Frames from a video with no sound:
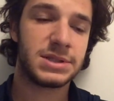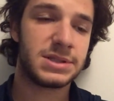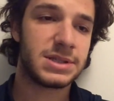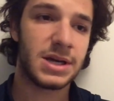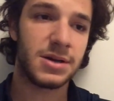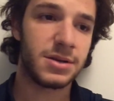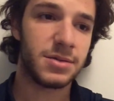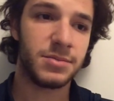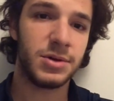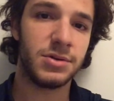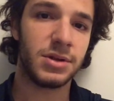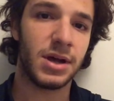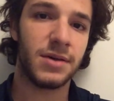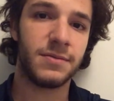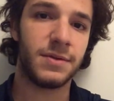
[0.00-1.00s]
tell them you
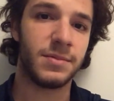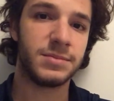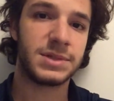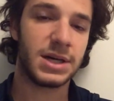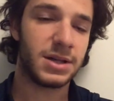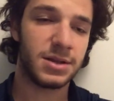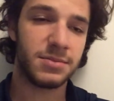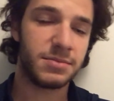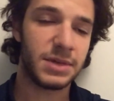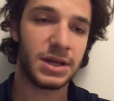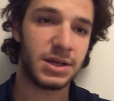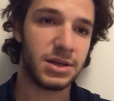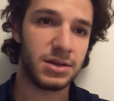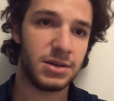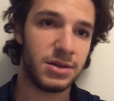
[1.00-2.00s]
love them, tell them
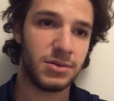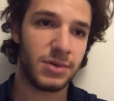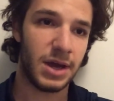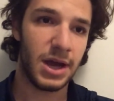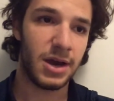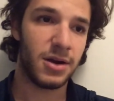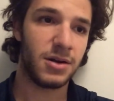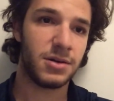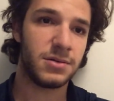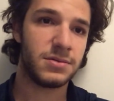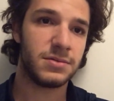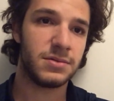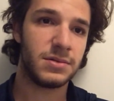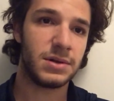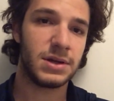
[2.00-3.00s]
that you care,
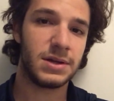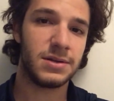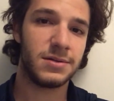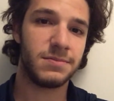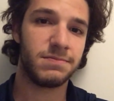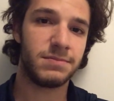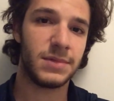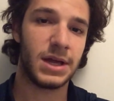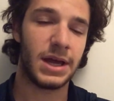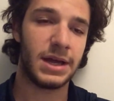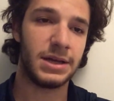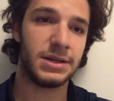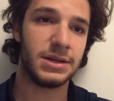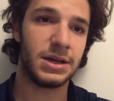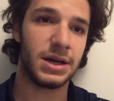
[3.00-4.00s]

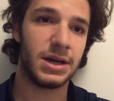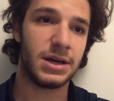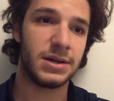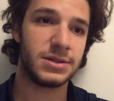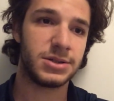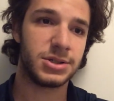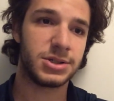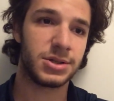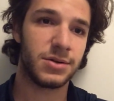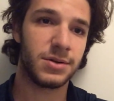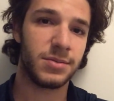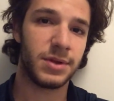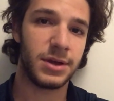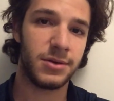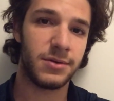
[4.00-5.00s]
and uh, just show
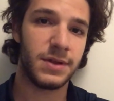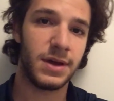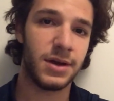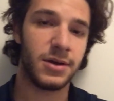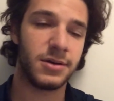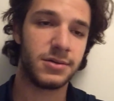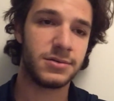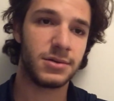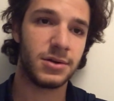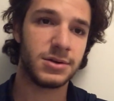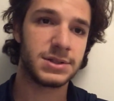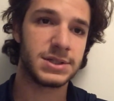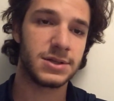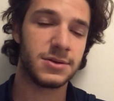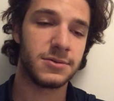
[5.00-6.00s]
them that you're there
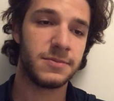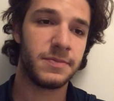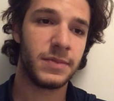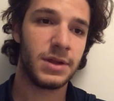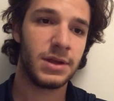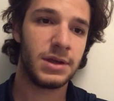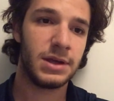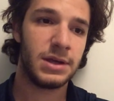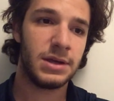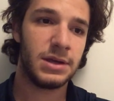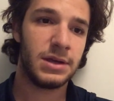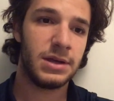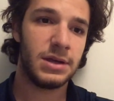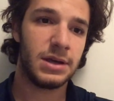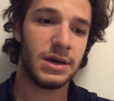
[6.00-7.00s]
also.
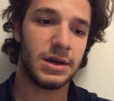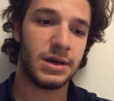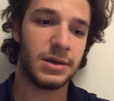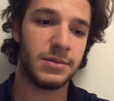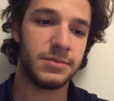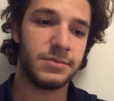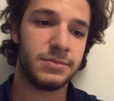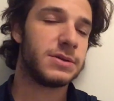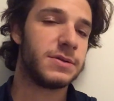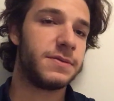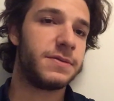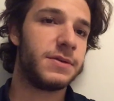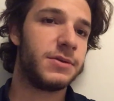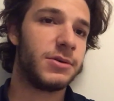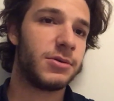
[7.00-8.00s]
Um, the
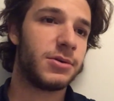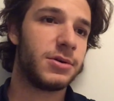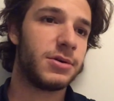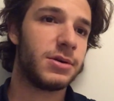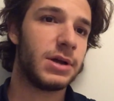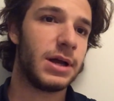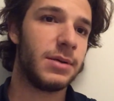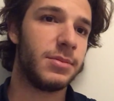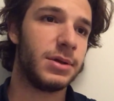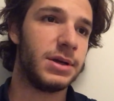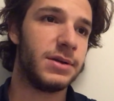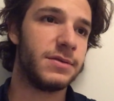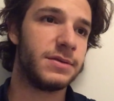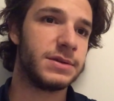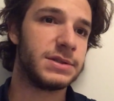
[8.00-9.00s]
funeral, I
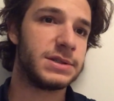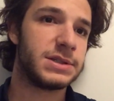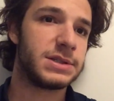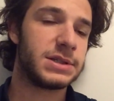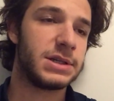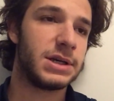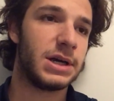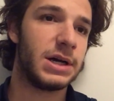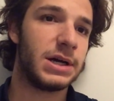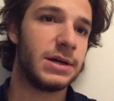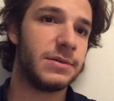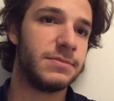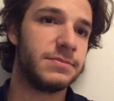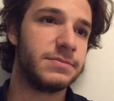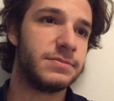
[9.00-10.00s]
believe, is
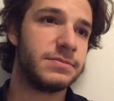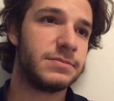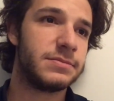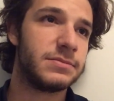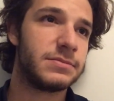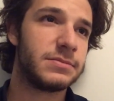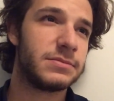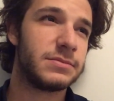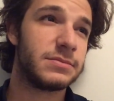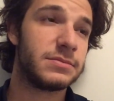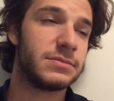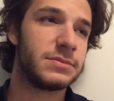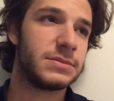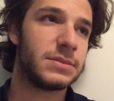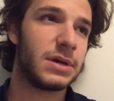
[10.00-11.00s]
um,
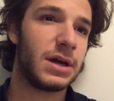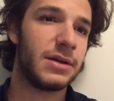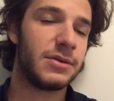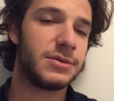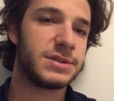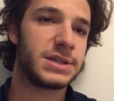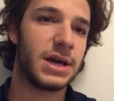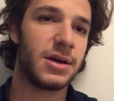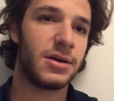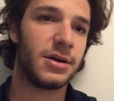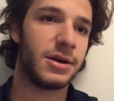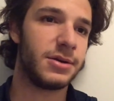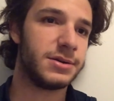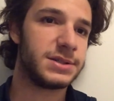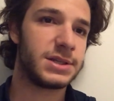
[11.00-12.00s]
either
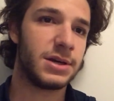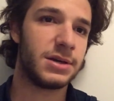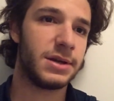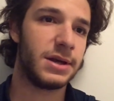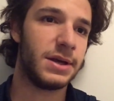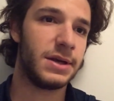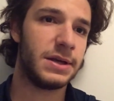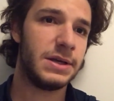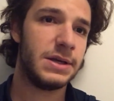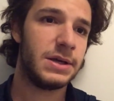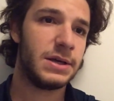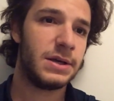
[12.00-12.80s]
Saturday or Sunday